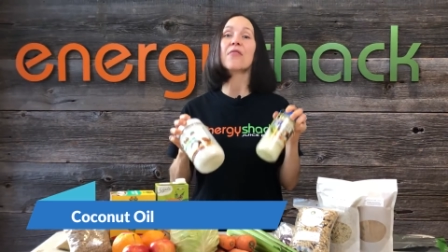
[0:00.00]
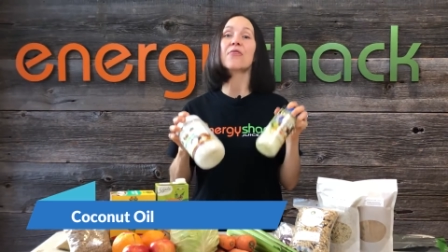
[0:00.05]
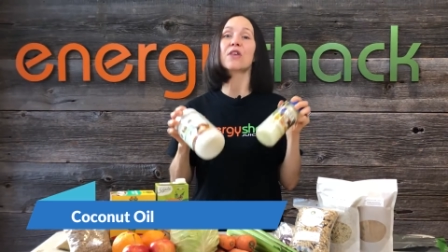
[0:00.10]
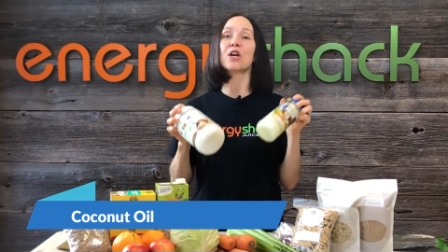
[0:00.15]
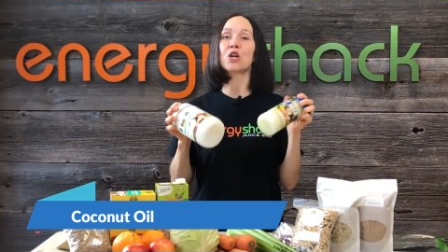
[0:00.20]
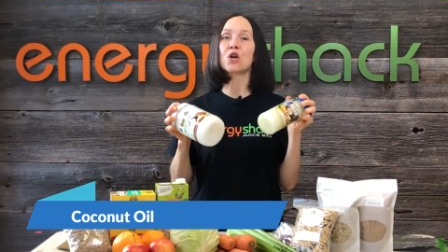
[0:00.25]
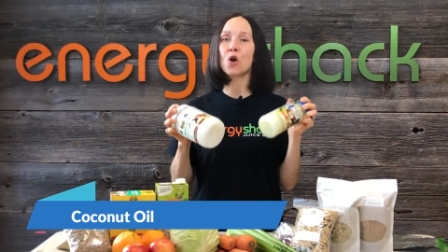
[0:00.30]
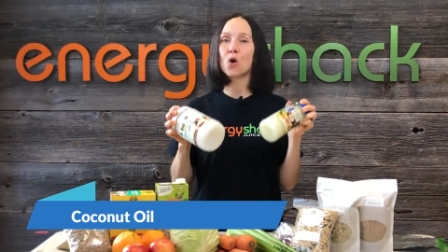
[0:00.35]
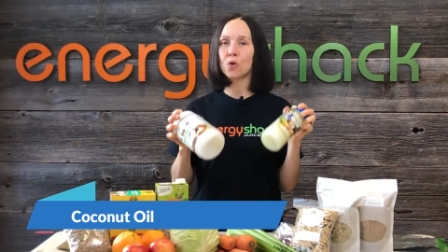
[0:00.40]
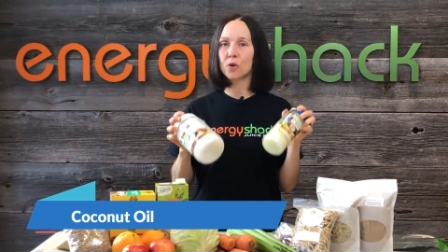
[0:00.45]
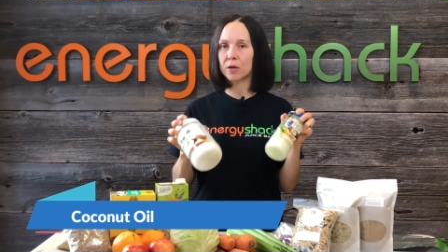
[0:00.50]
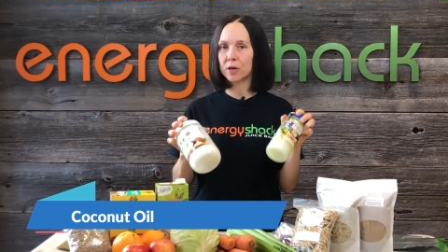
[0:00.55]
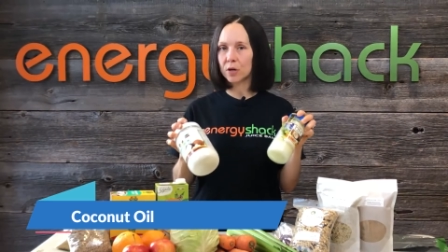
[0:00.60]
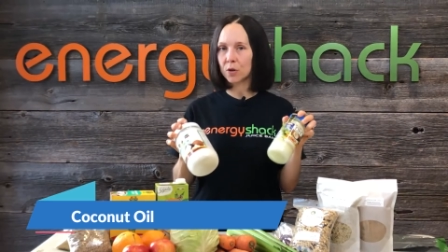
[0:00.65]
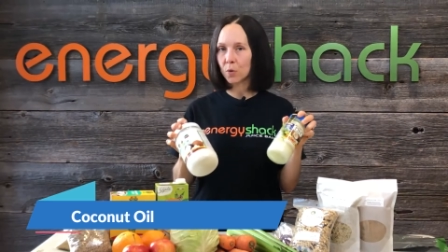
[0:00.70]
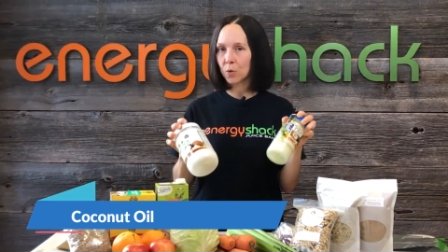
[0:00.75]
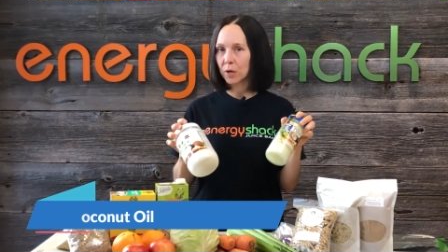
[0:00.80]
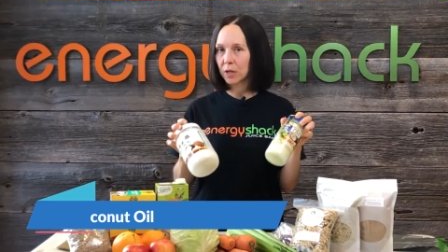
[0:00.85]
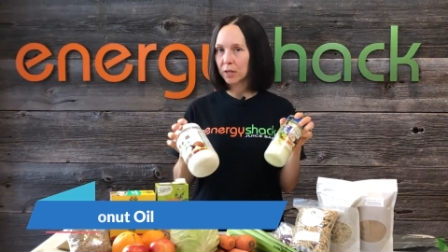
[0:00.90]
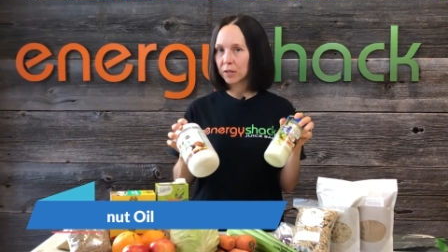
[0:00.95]
then coconut
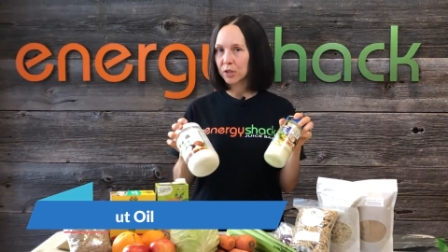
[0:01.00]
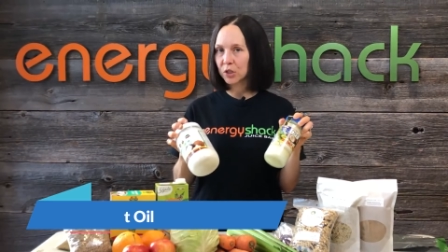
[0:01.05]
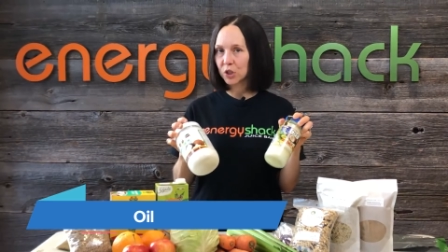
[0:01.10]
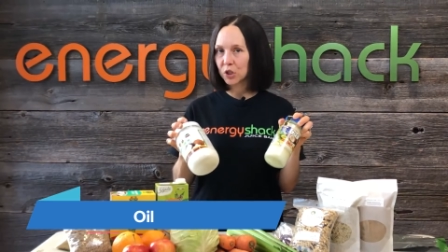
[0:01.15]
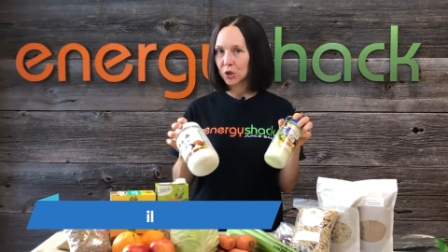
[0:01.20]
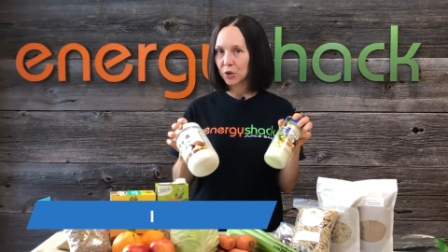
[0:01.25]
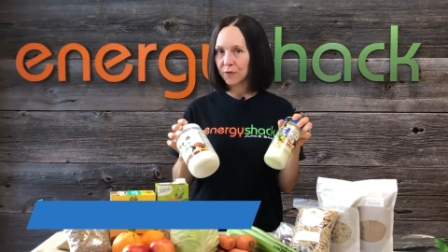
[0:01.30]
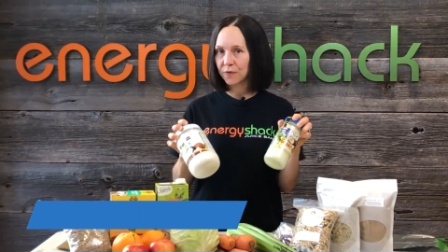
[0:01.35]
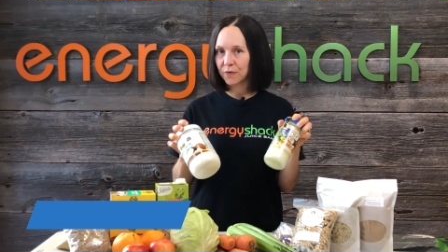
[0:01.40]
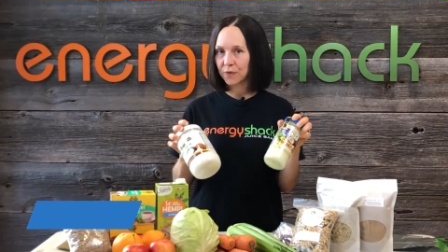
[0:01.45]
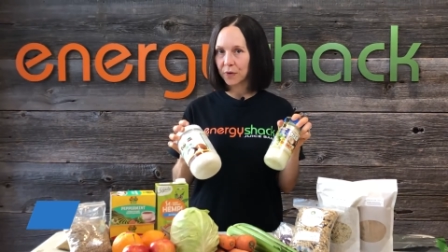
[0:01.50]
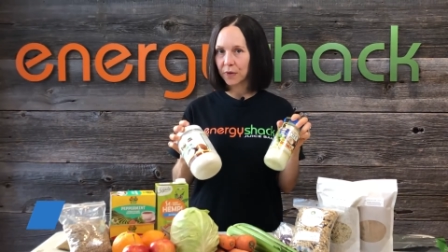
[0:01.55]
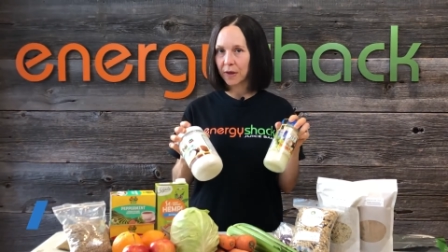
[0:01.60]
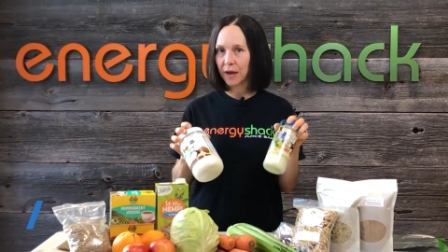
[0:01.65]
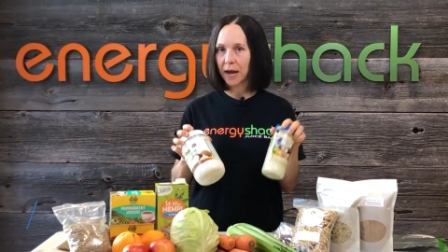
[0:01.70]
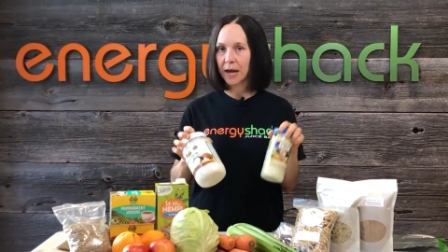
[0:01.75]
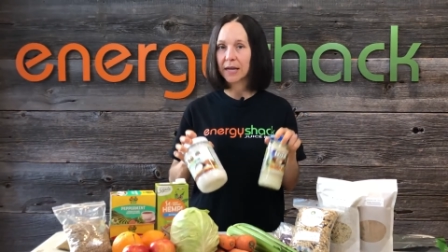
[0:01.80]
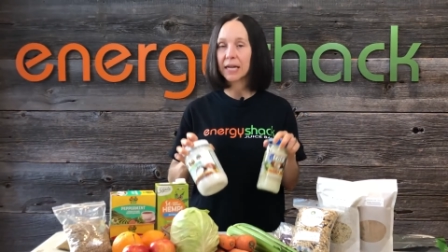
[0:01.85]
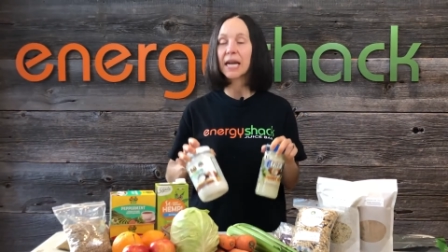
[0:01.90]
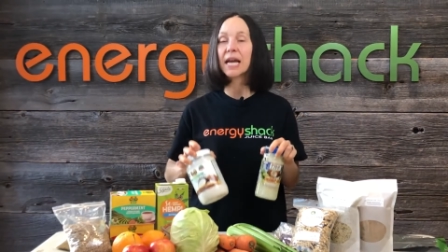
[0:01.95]
oil is good for
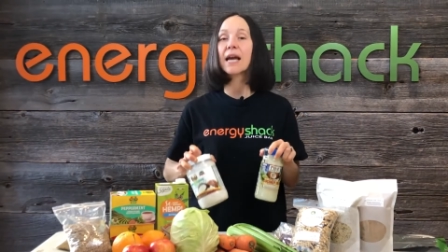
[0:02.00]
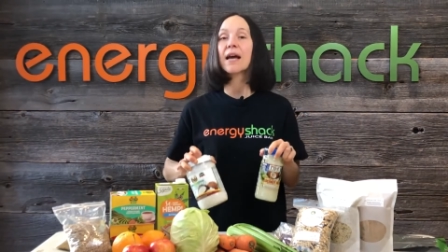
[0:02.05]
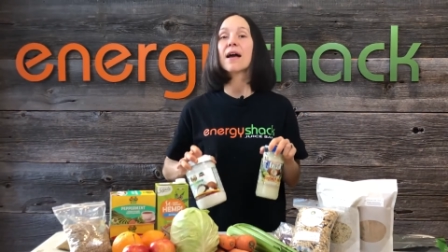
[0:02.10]
that.